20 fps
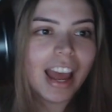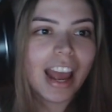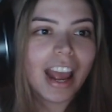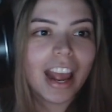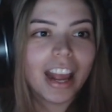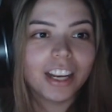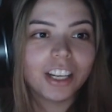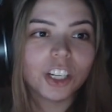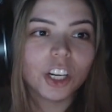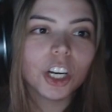
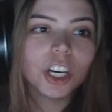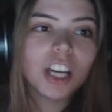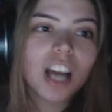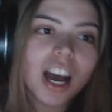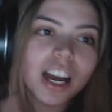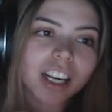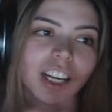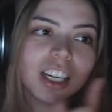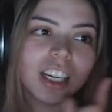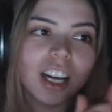And you're
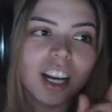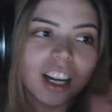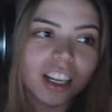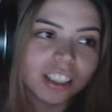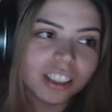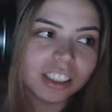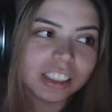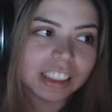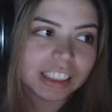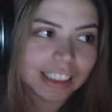not gonna
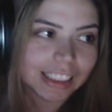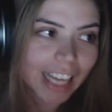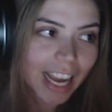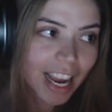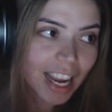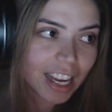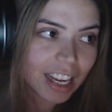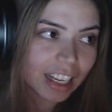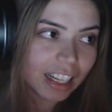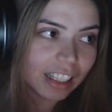
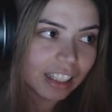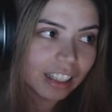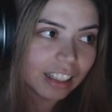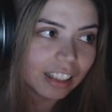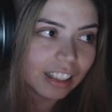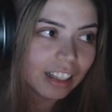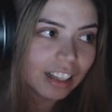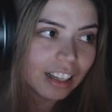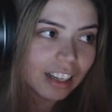understand